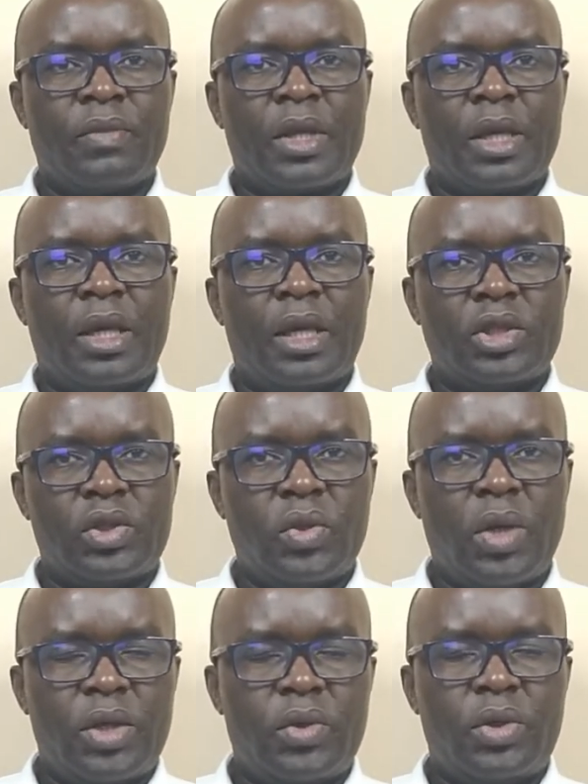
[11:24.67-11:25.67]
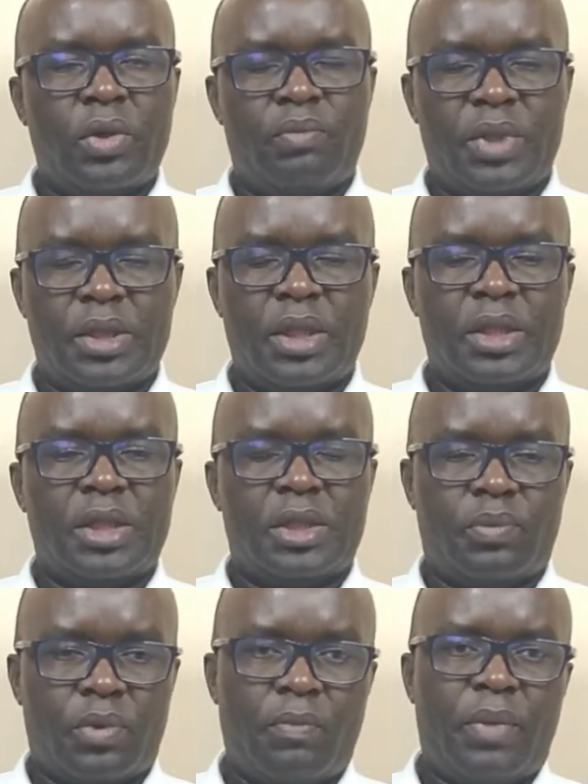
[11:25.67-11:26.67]
He ensures union business is
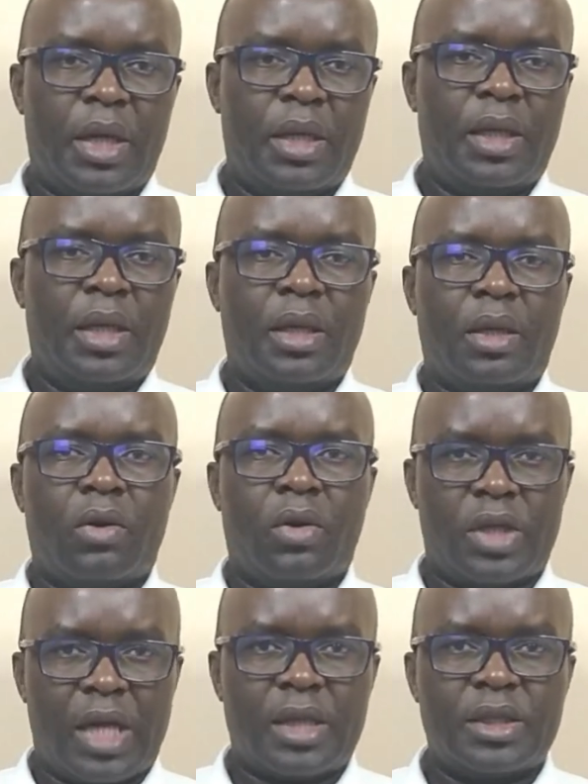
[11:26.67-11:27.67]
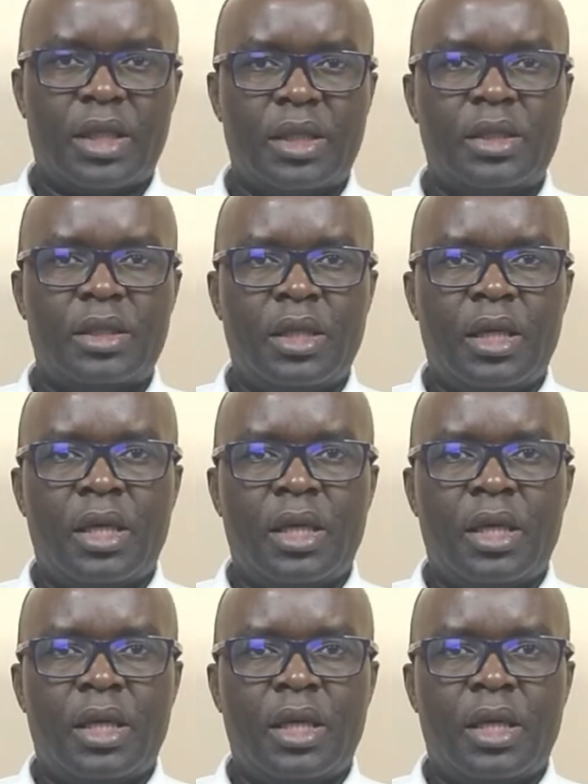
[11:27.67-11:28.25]
properly conducted.